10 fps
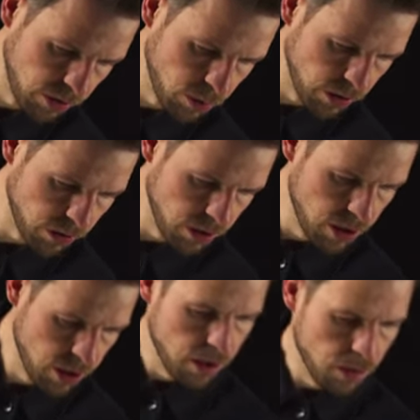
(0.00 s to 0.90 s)
was
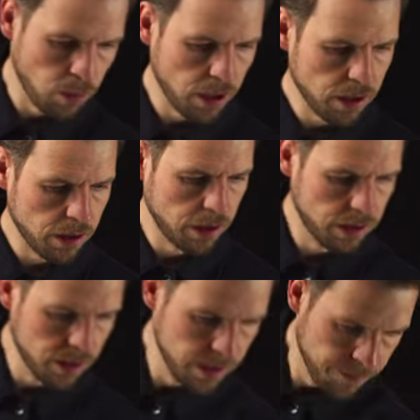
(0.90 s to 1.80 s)
one,
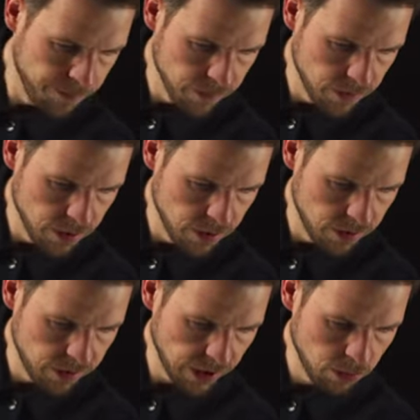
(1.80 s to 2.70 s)

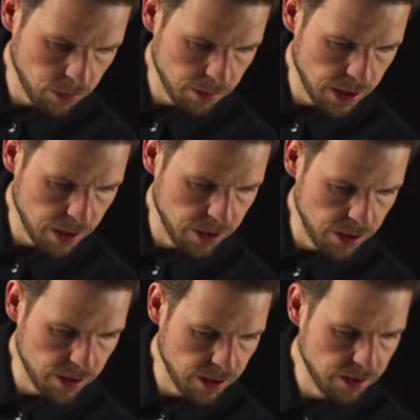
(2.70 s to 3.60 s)
second one maybe
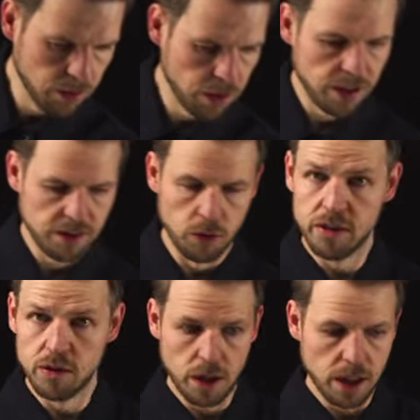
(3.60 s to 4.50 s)
in this. So there's a
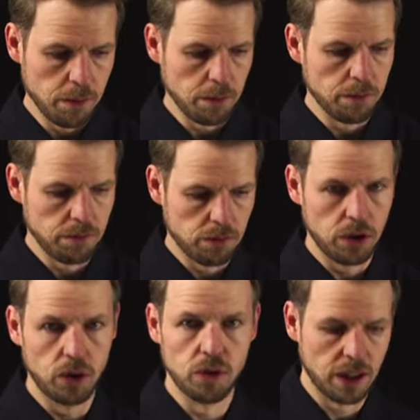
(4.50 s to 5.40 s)
reason why I'm
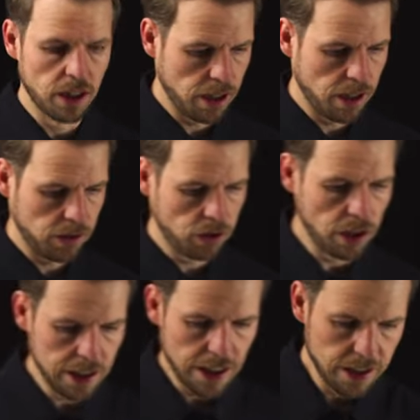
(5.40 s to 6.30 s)
using a solid
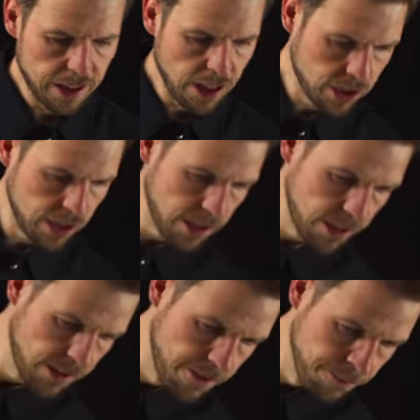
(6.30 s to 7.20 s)
line and a dashed
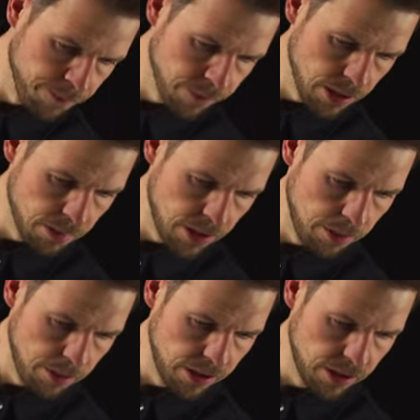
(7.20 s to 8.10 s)
line.
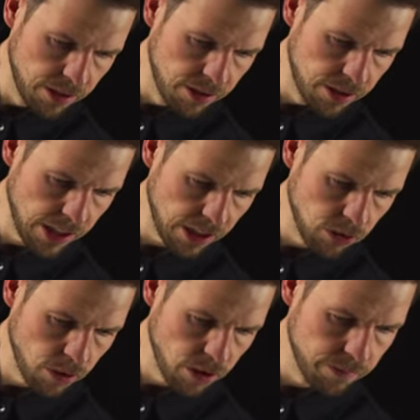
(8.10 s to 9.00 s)
Maybe this is the next
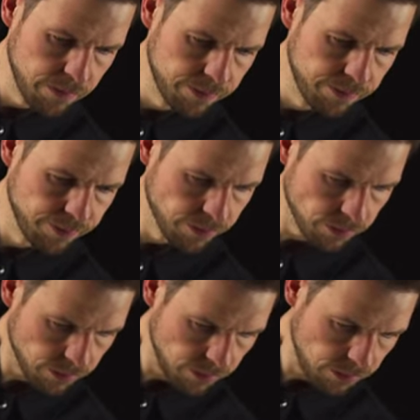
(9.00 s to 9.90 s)
one.
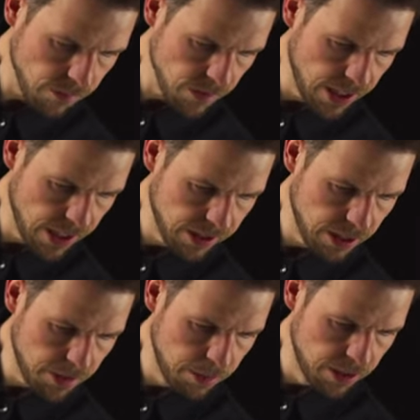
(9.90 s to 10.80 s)
And then
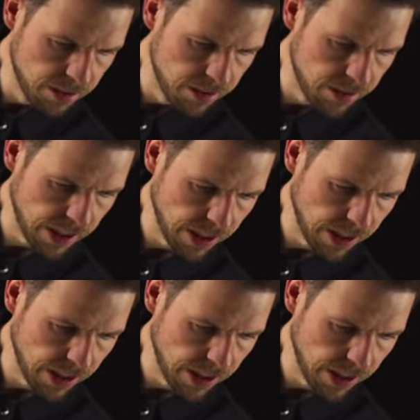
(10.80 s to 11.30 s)
maybe this is the next